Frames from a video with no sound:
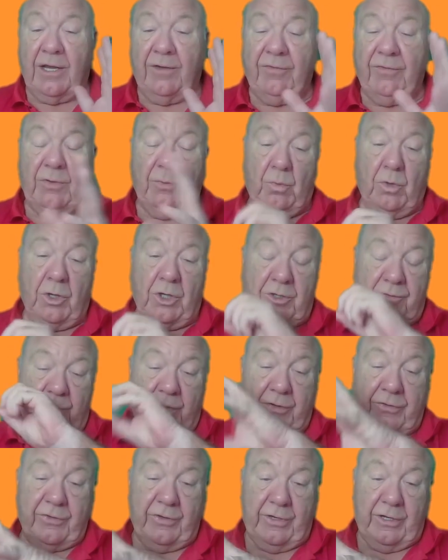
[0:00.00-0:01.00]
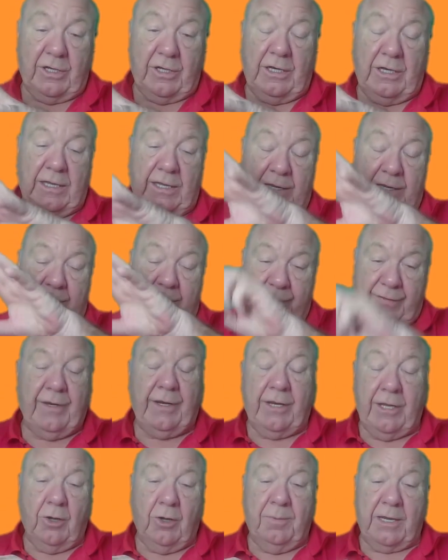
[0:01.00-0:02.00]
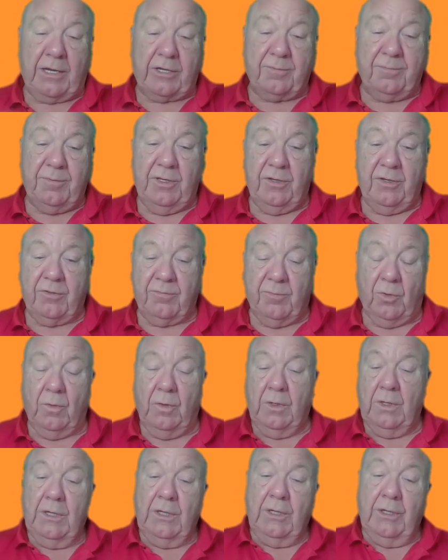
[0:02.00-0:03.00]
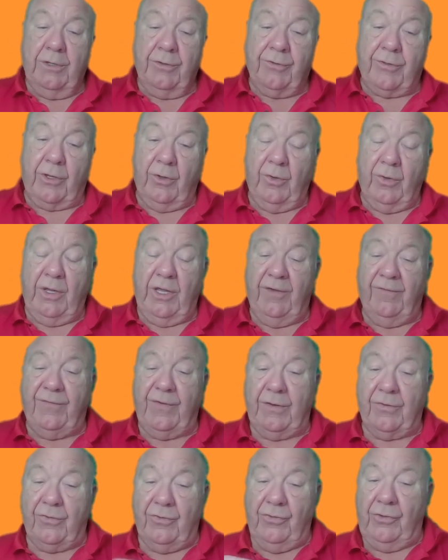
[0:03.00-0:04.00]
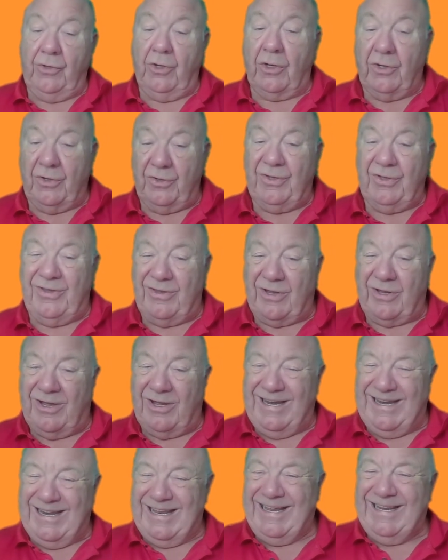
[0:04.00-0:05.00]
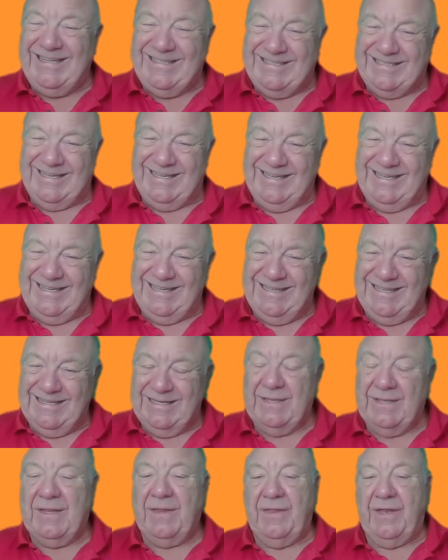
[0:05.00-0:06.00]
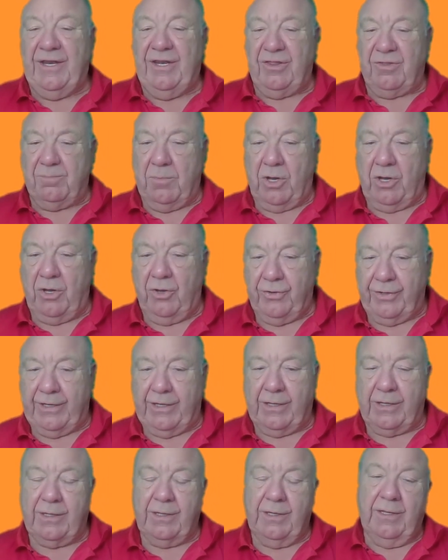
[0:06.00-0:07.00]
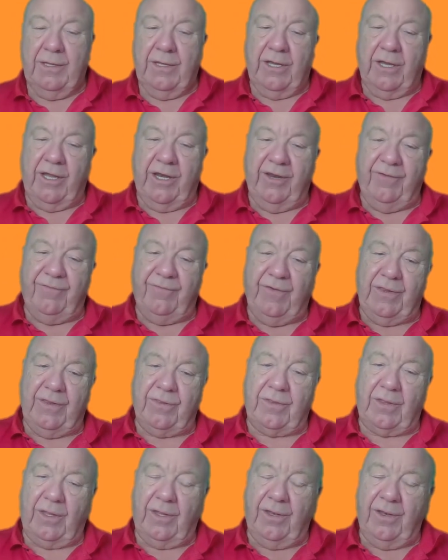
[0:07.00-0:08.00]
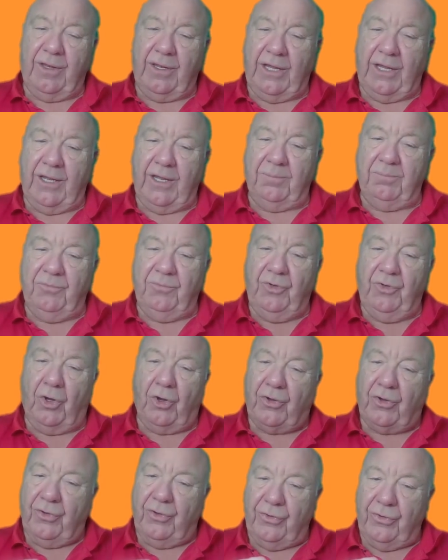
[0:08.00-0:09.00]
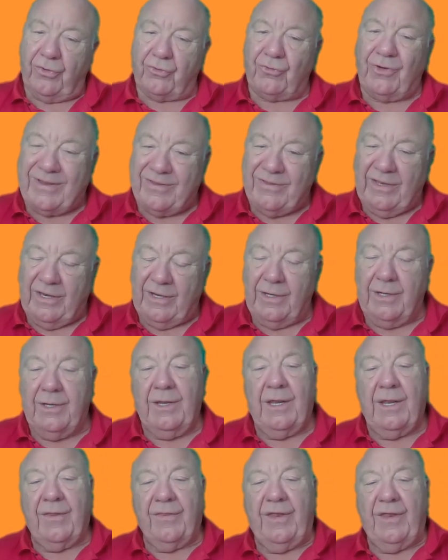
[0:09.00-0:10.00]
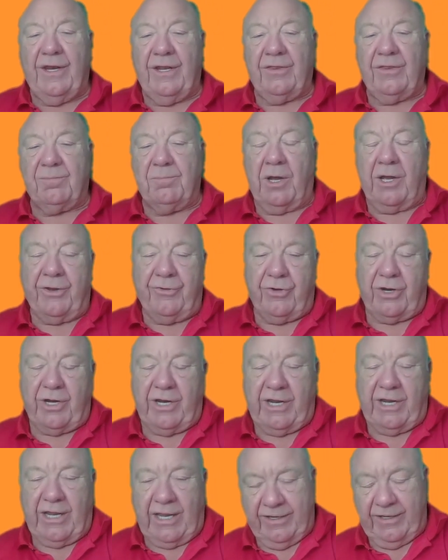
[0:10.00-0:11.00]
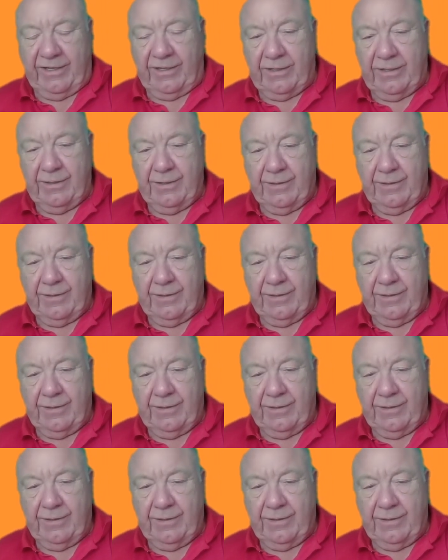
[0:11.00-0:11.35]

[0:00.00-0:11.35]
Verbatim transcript: watch for it to dilate and then go back to being small. So if it's not dilating, then it's myotic. And if it's um, not constricting, then it's myodriatic.